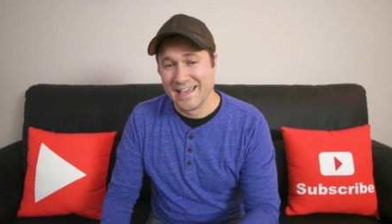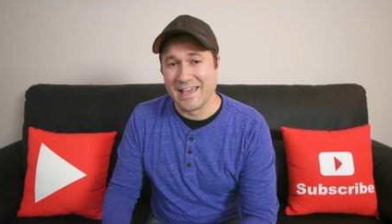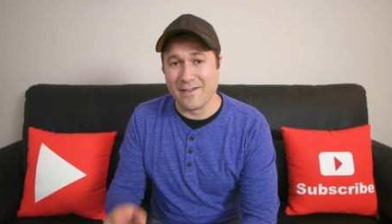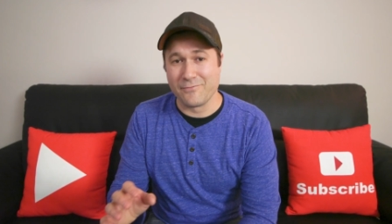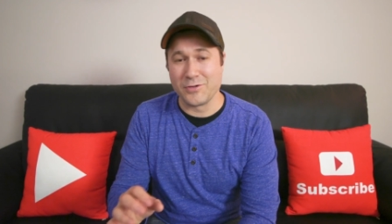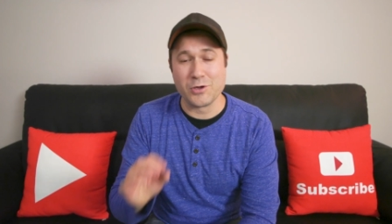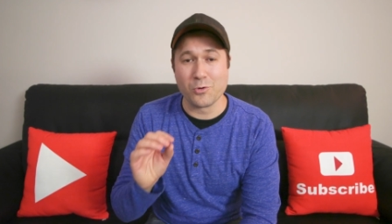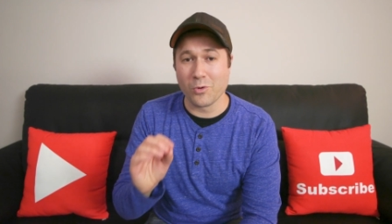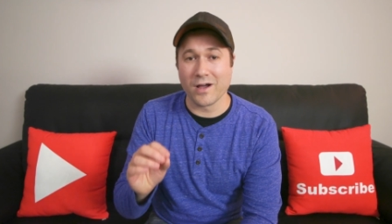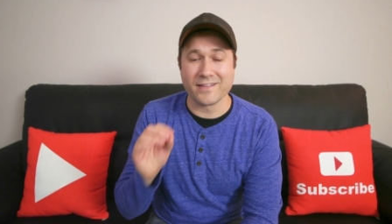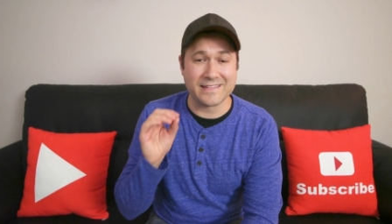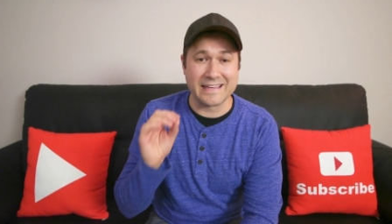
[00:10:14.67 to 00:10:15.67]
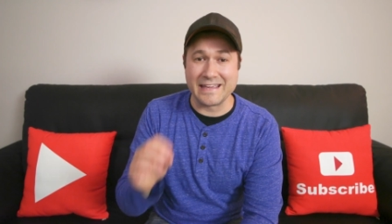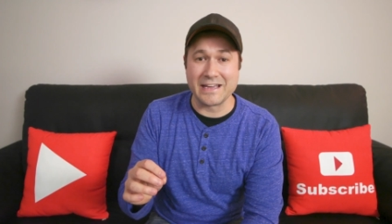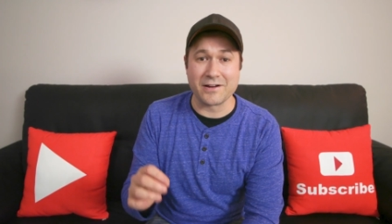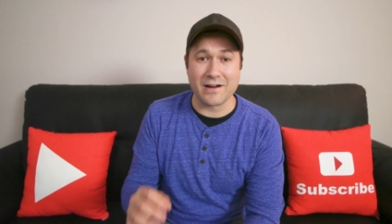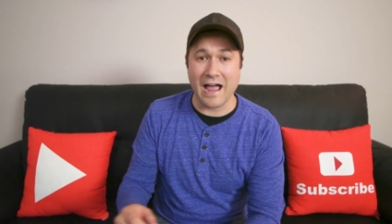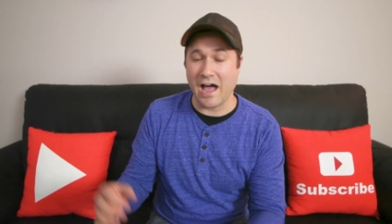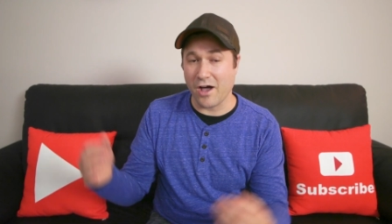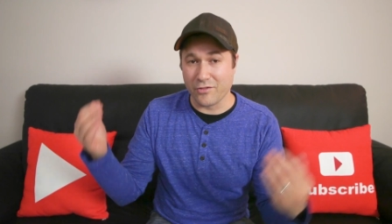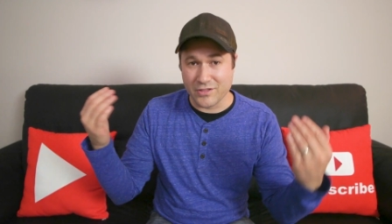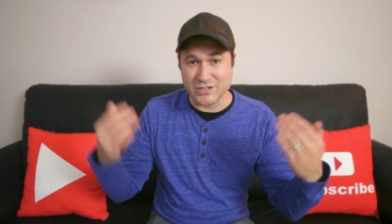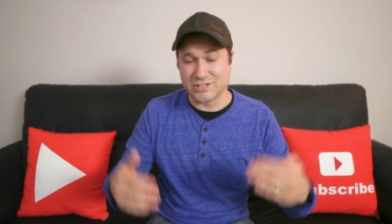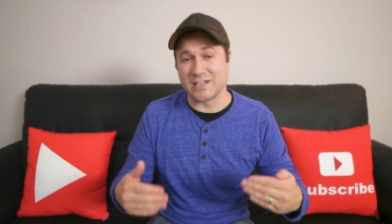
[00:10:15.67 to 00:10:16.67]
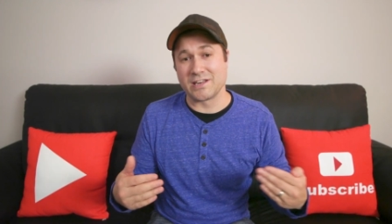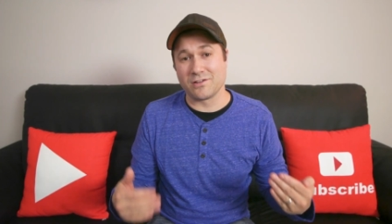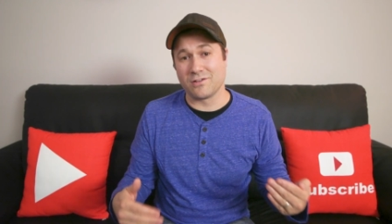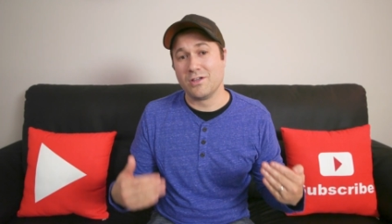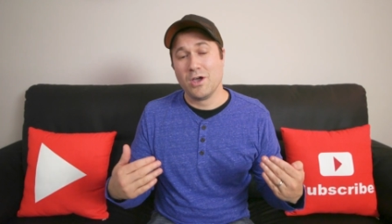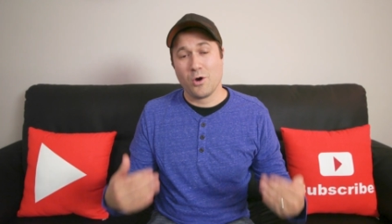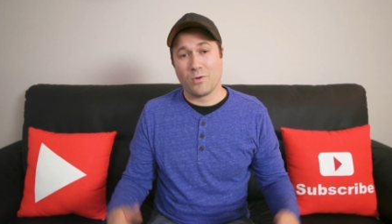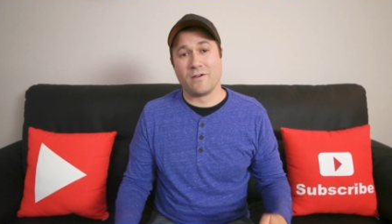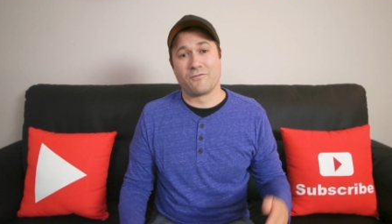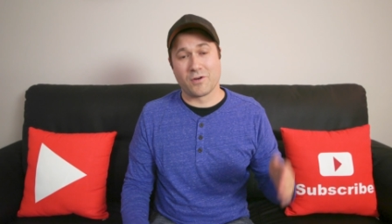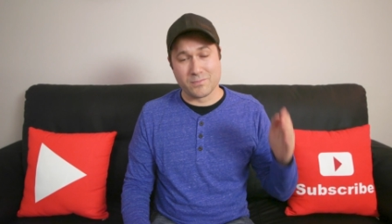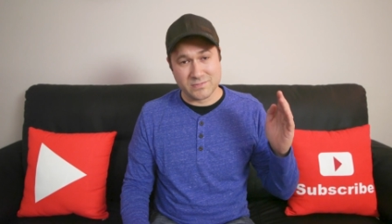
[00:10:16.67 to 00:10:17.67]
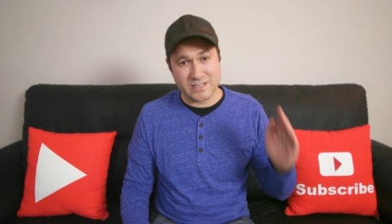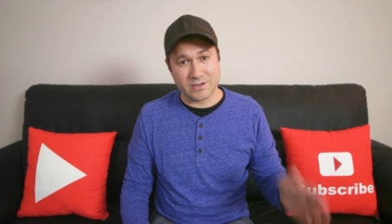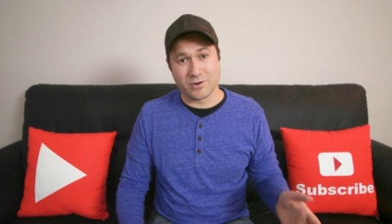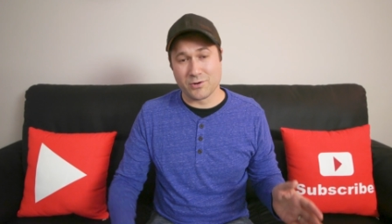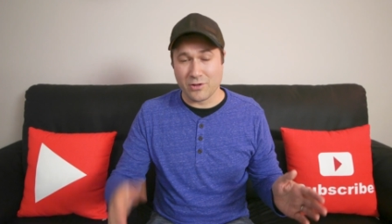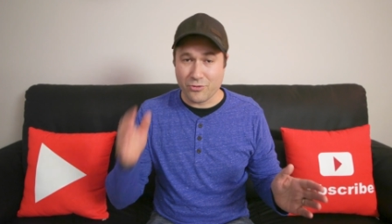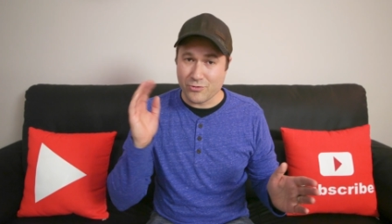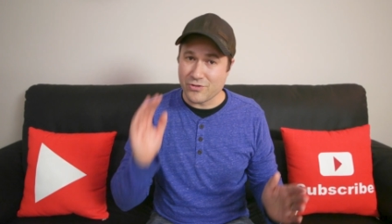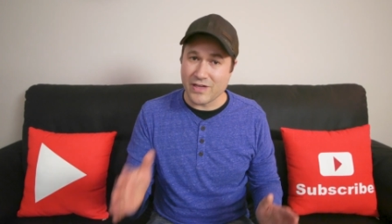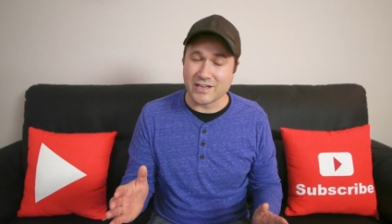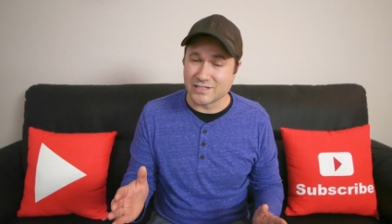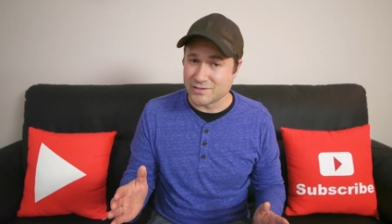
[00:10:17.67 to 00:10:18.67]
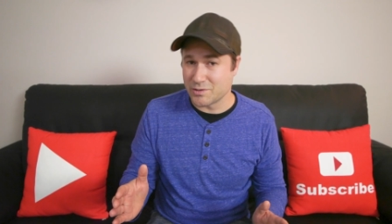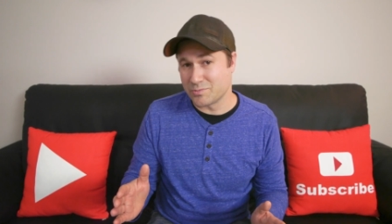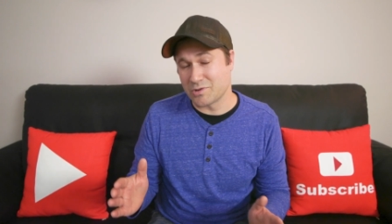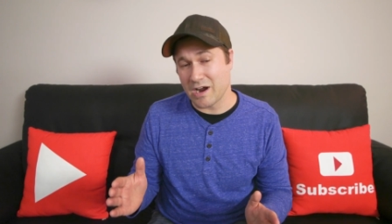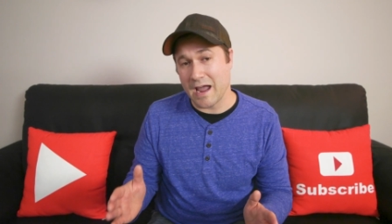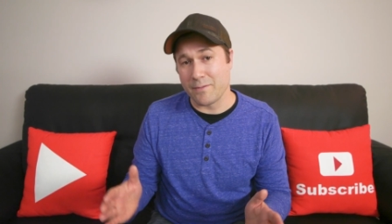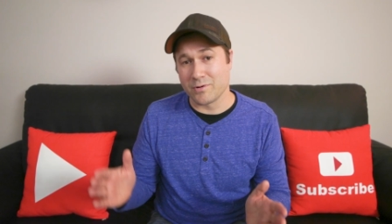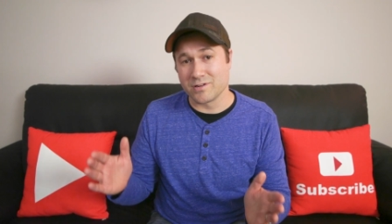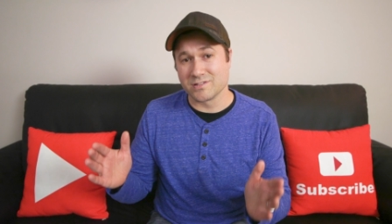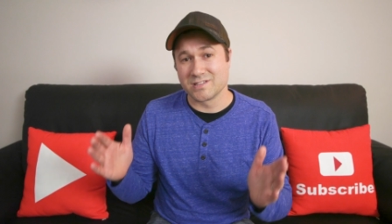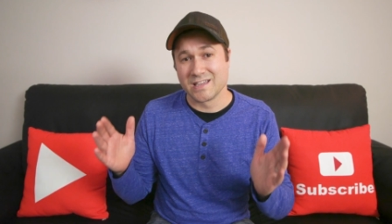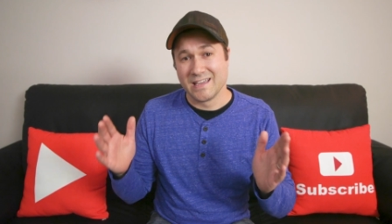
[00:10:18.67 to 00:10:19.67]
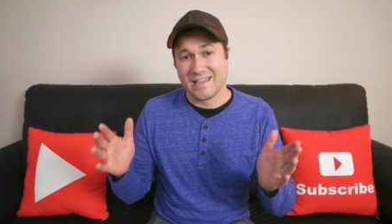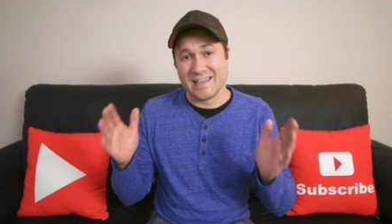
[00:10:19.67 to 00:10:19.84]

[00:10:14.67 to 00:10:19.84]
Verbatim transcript: If you want to hear how this channel went from zero to 3,000 subscribers